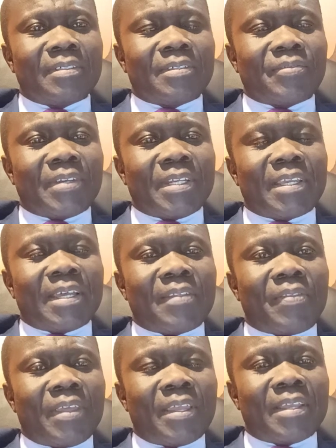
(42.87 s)
Critical
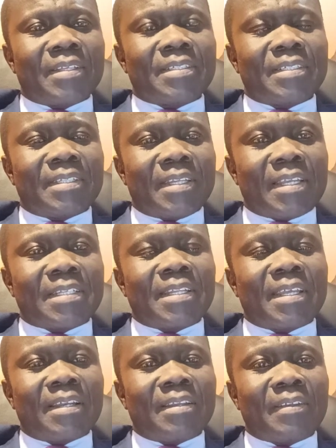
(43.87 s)
Thinkers
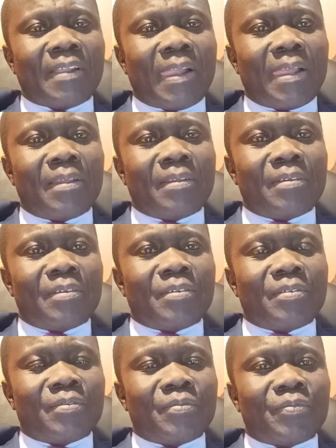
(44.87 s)
International,
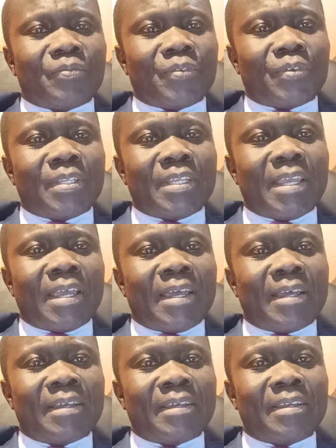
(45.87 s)
for
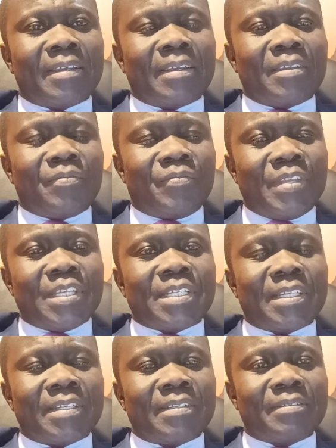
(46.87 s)
their
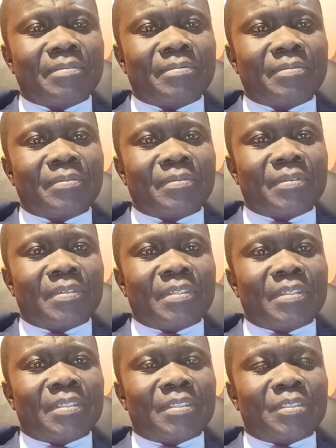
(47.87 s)
vision
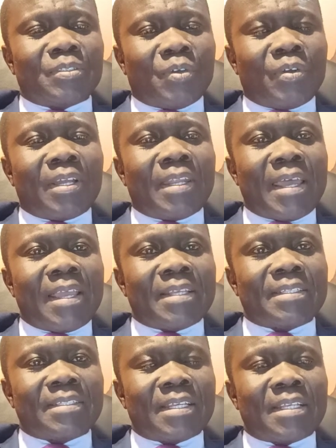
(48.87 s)
to
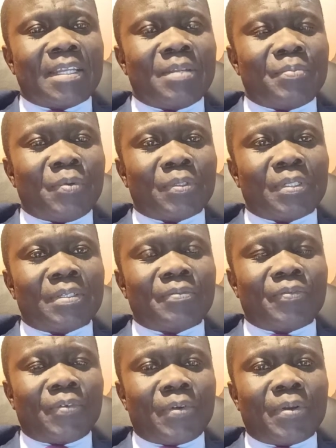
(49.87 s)
organize such an important
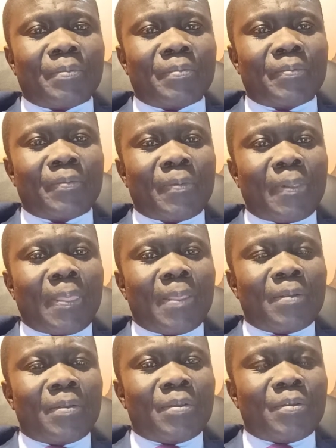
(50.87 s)
forum,
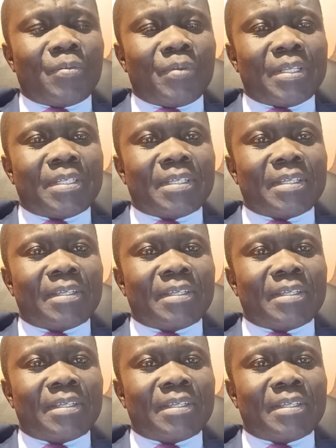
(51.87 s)
which